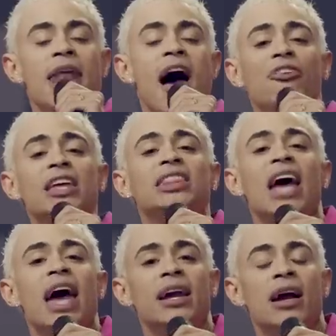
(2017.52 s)
And
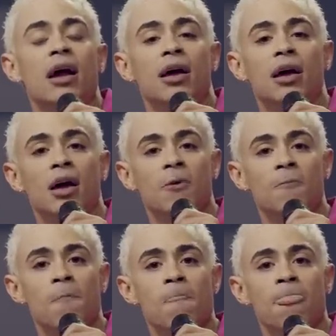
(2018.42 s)
everything
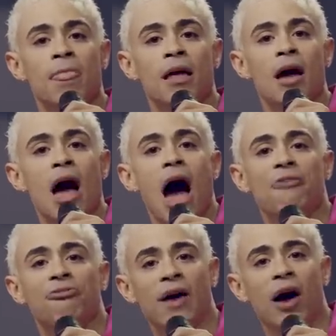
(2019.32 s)

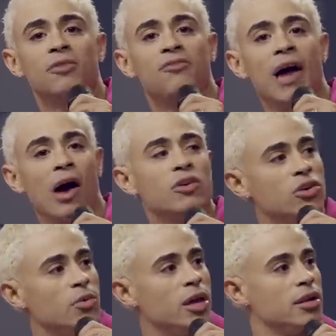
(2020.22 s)
I found
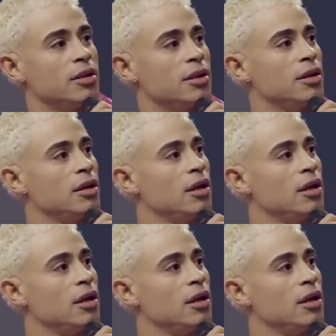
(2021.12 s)
value in.